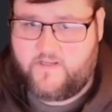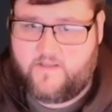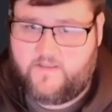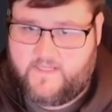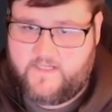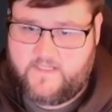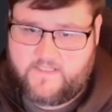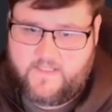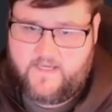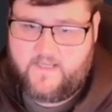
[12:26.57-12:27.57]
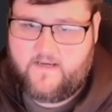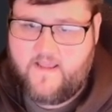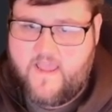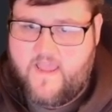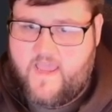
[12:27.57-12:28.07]
lean into that,
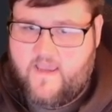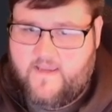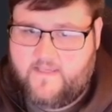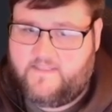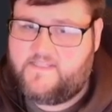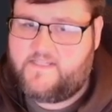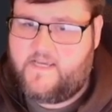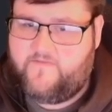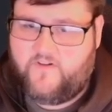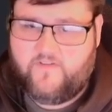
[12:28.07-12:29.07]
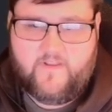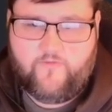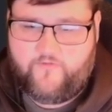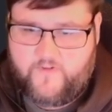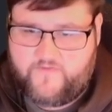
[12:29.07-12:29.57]
at least have your
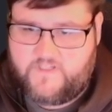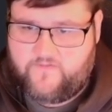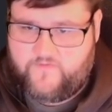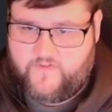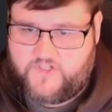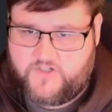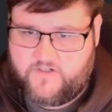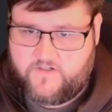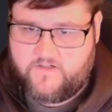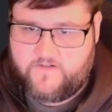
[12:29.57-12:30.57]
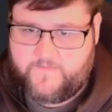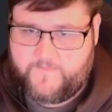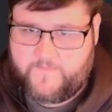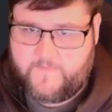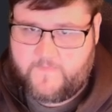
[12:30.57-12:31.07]
level 15 feature
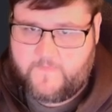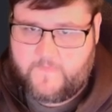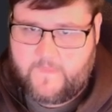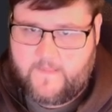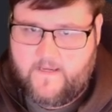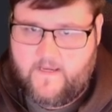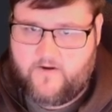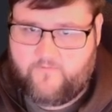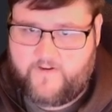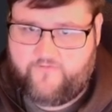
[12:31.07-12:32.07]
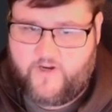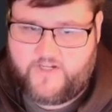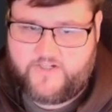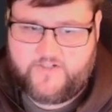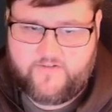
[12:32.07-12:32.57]

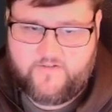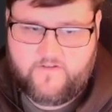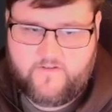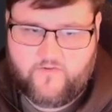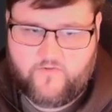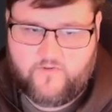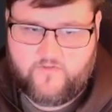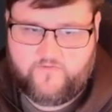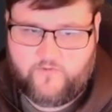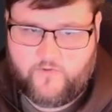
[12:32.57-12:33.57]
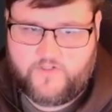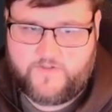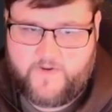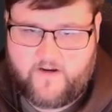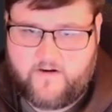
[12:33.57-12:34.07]
refresh your
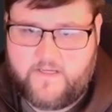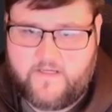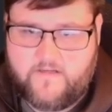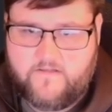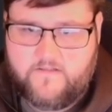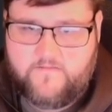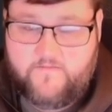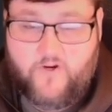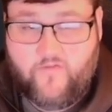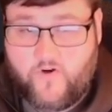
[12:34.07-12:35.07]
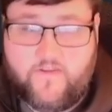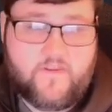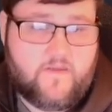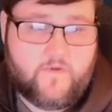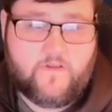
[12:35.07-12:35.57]
Flourish Parry. Overall, the
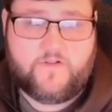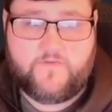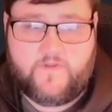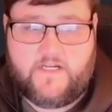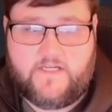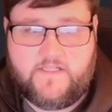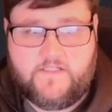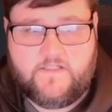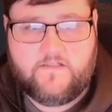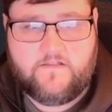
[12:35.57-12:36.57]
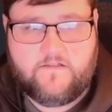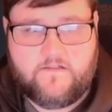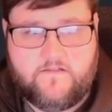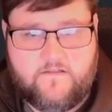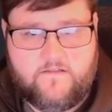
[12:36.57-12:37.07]
theming looks really nice.
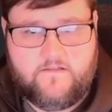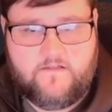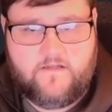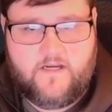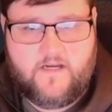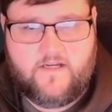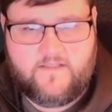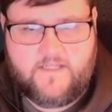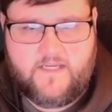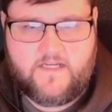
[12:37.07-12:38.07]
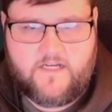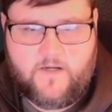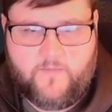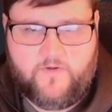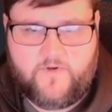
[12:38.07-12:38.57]
It's got a
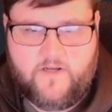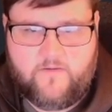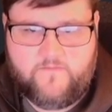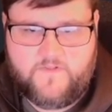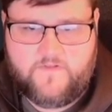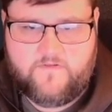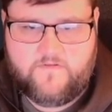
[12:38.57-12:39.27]
couple of problems.